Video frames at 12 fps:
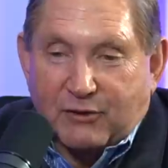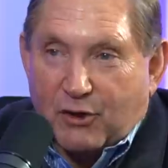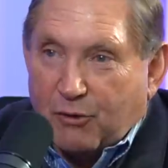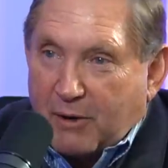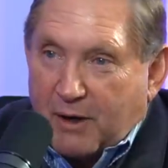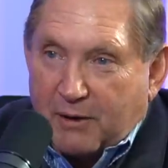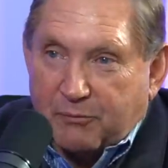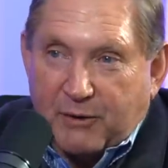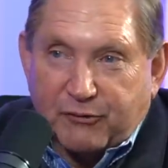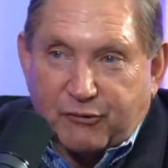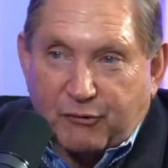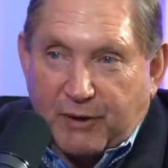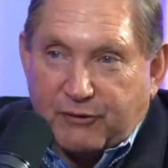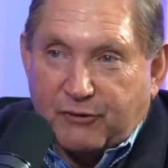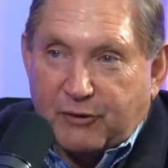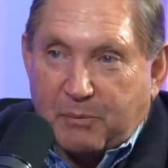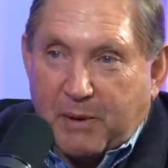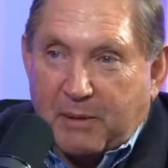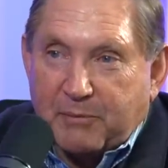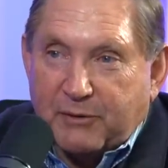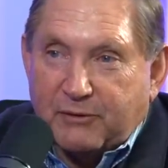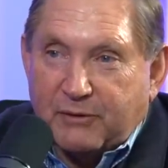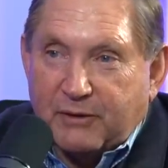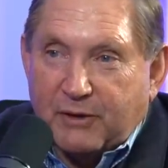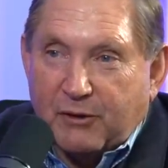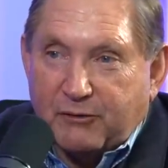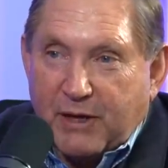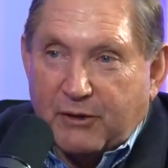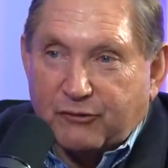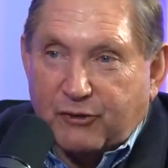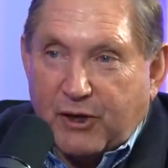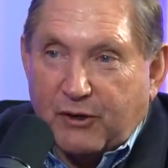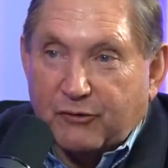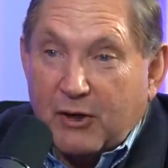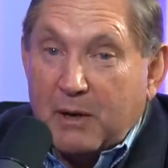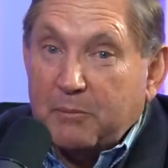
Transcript: Our restoration department, downstairs,